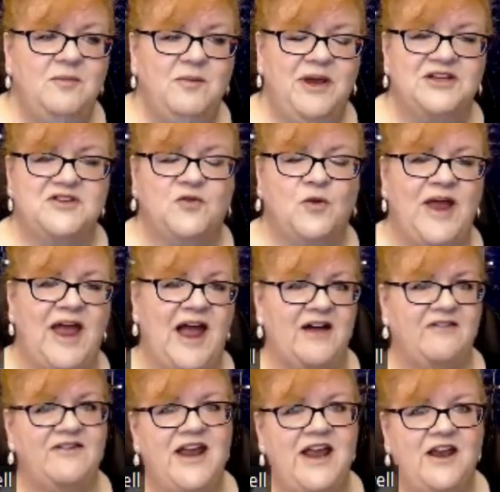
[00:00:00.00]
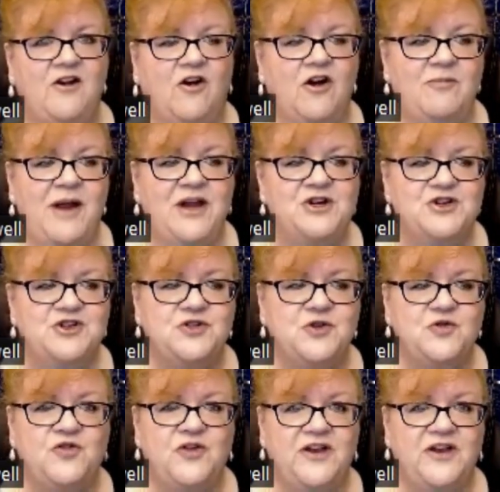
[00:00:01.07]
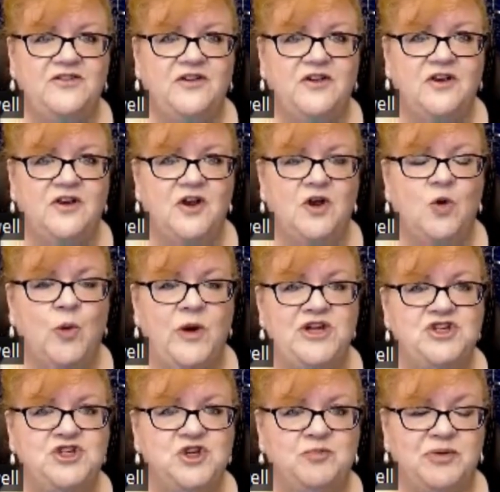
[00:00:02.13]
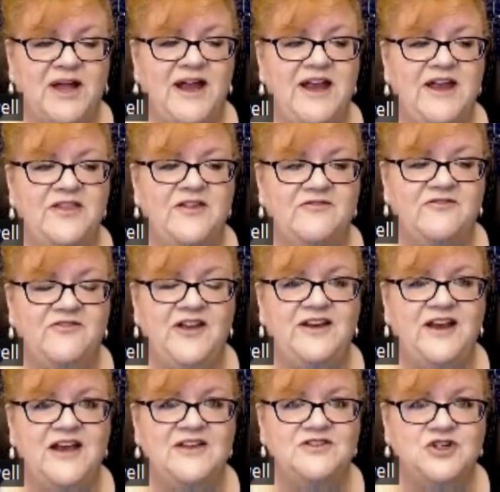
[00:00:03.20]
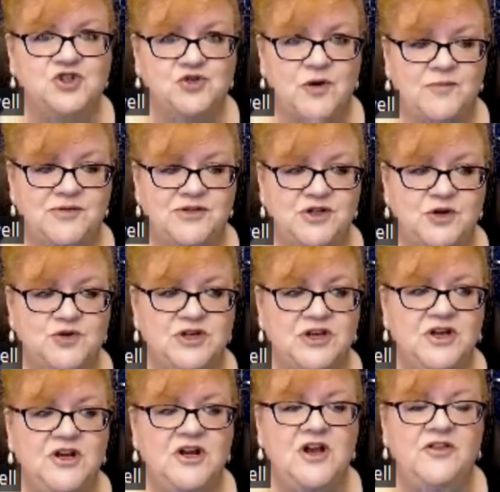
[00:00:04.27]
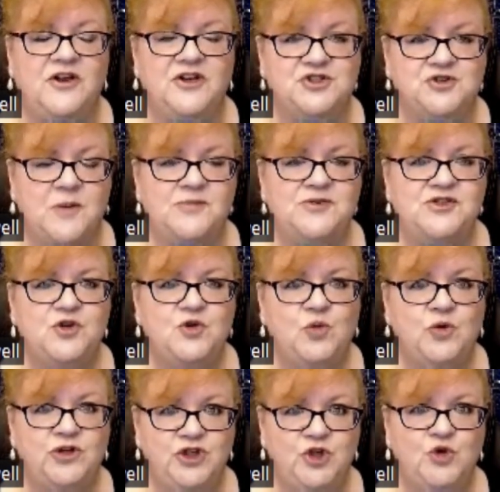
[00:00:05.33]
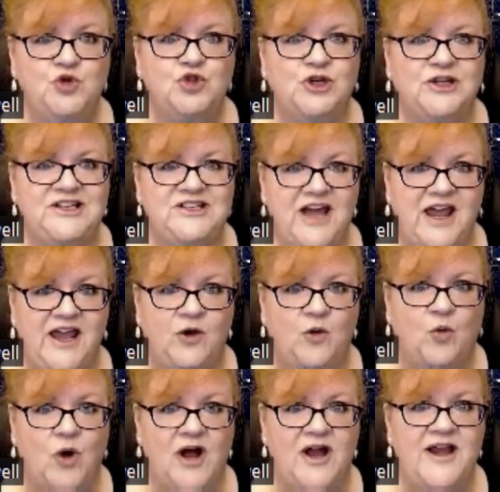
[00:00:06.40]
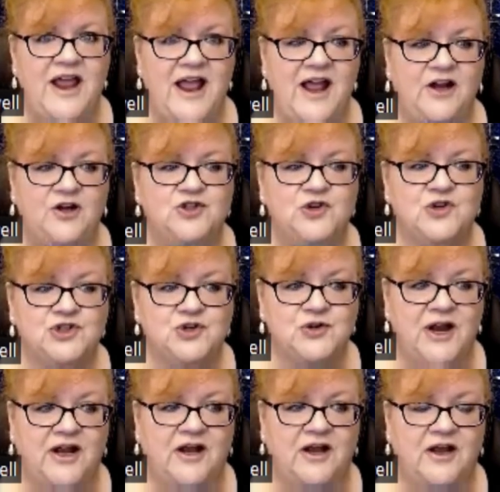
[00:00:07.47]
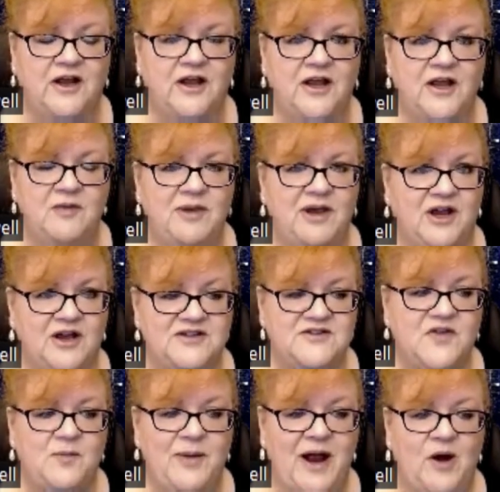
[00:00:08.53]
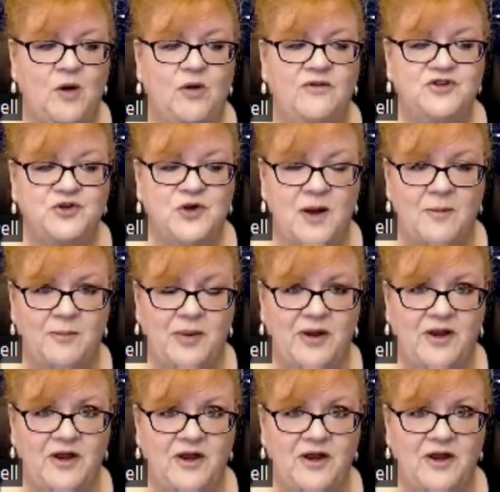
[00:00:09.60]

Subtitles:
Because if we have an 8-card major suit fit, we should play in the fit as a trump suit. The trump suit will usually take 1 extra trick because of the power of trump